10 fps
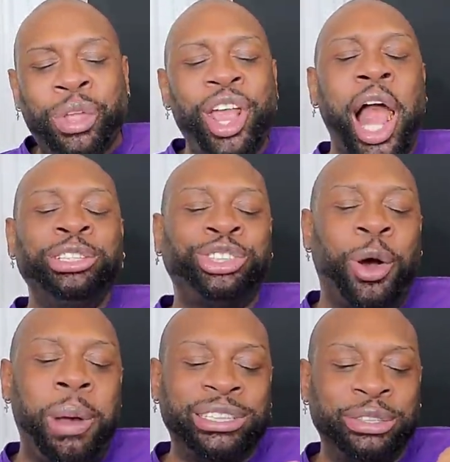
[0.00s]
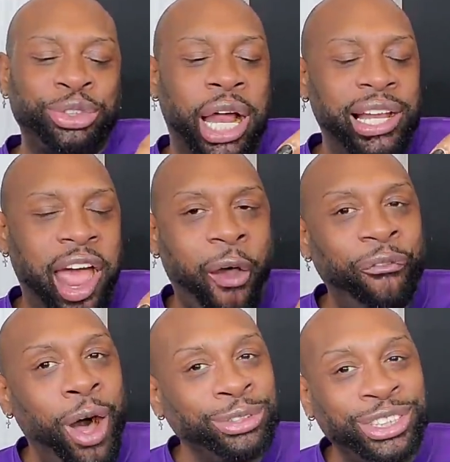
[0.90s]
Y'all joke about your trying to laugh.
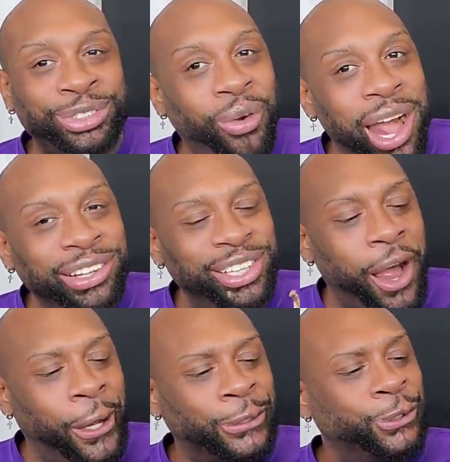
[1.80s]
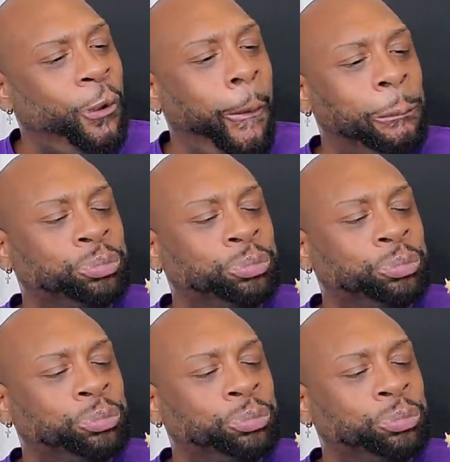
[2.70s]
Folks is crazy though.